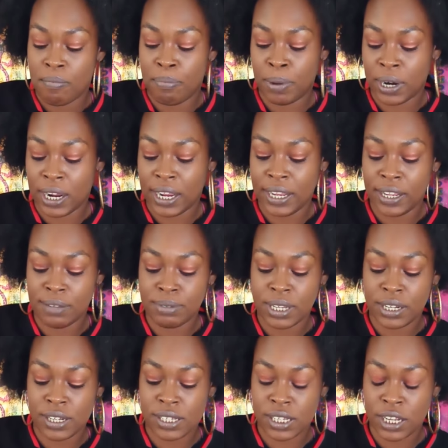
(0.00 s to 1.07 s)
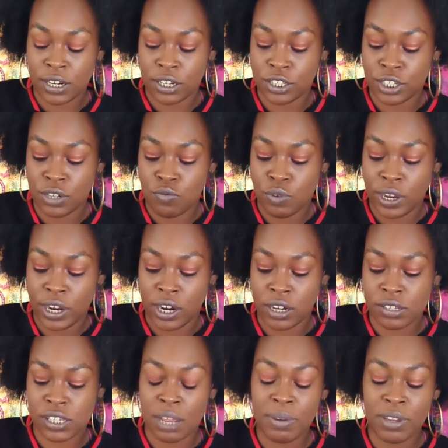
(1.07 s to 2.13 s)
But I am getting this energy
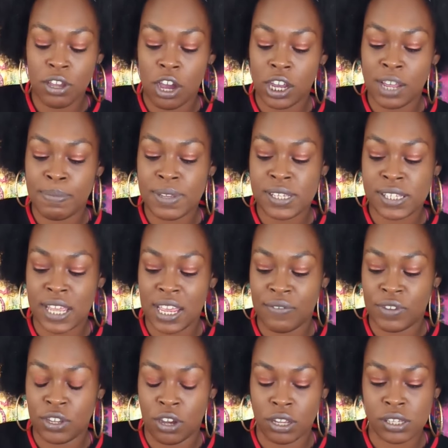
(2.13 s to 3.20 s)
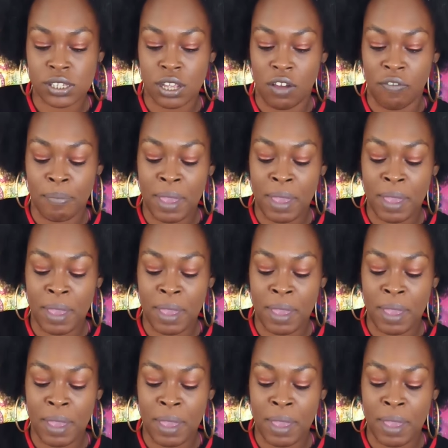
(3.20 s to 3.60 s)
where some of y'all could be saving yourself.